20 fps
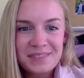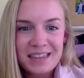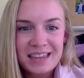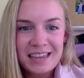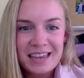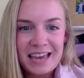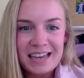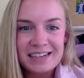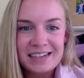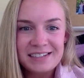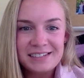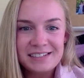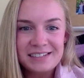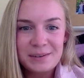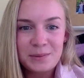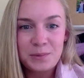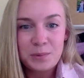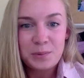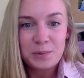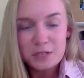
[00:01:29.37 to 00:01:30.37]
And
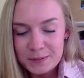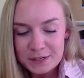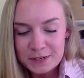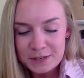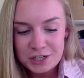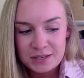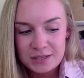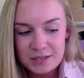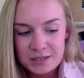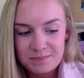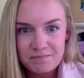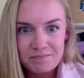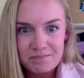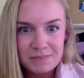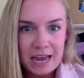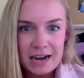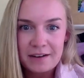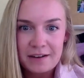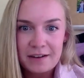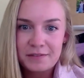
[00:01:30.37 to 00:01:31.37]
what's been just
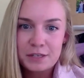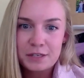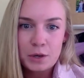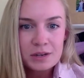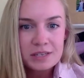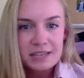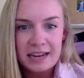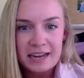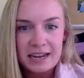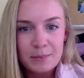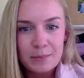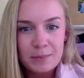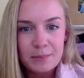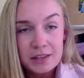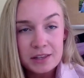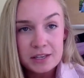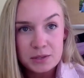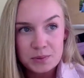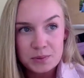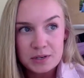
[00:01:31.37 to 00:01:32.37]
kind of so exciting about
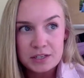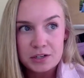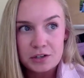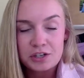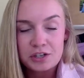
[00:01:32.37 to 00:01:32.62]
this research